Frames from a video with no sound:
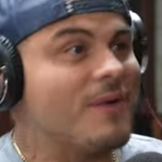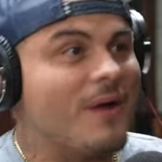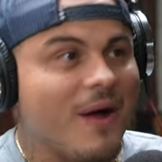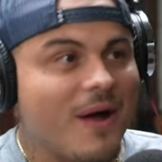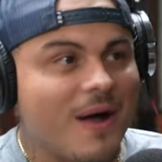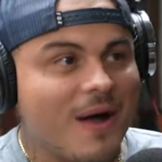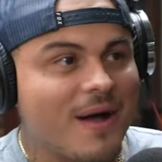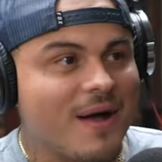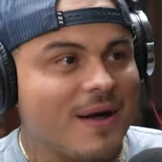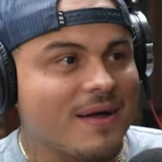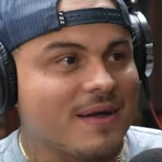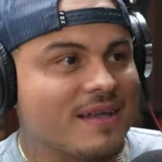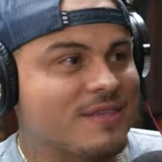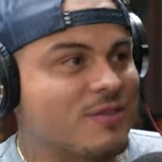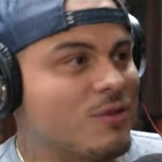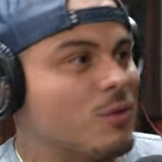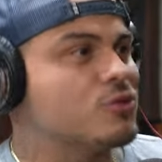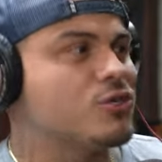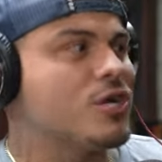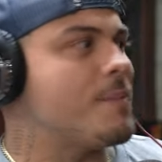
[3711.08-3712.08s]
wrong.
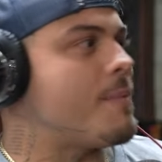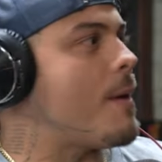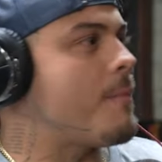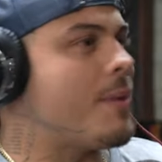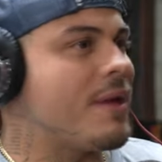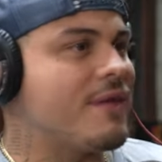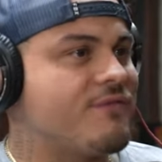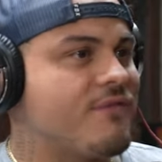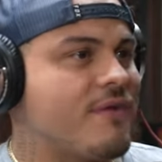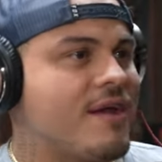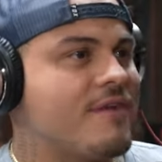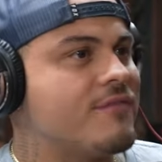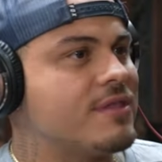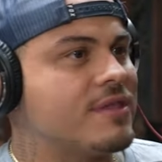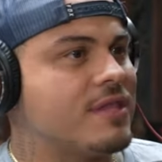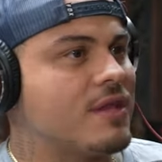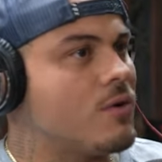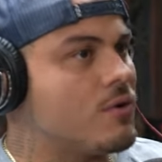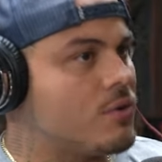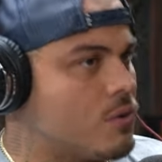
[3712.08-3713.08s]
Yeah. Don't trip, I'll pay for
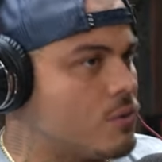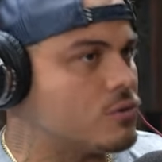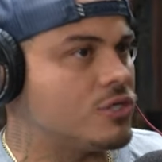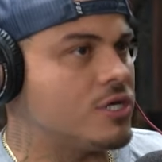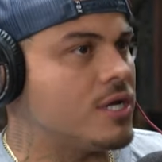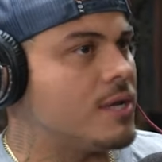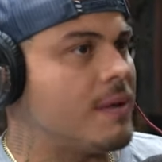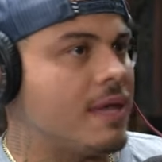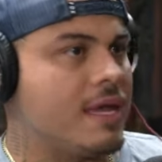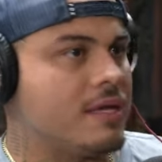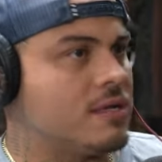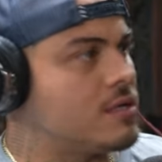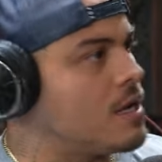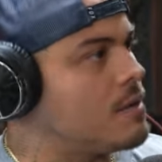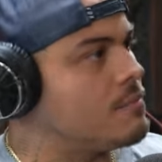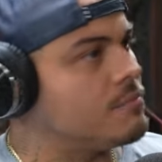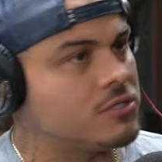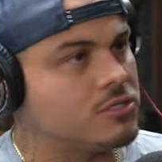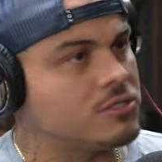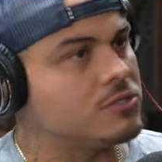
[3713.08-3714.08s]
everything, or don't trip. Like
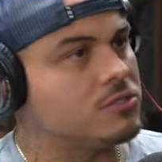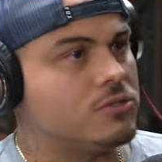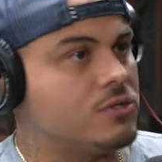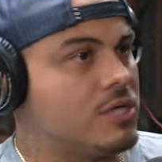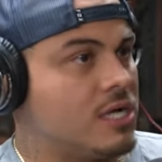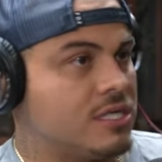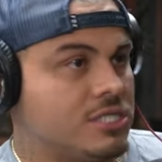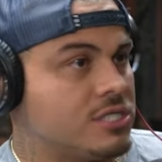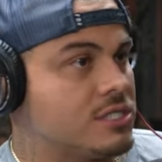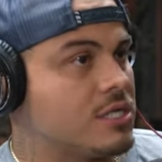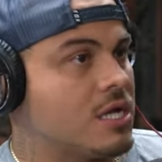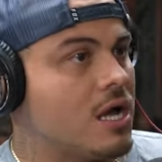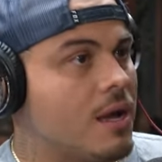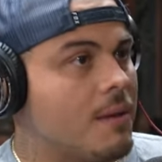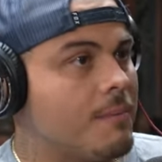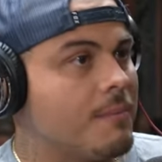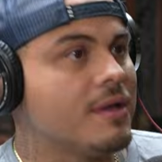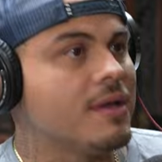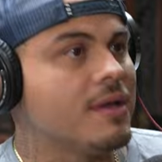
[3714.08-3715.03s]
come, you guys even, just come.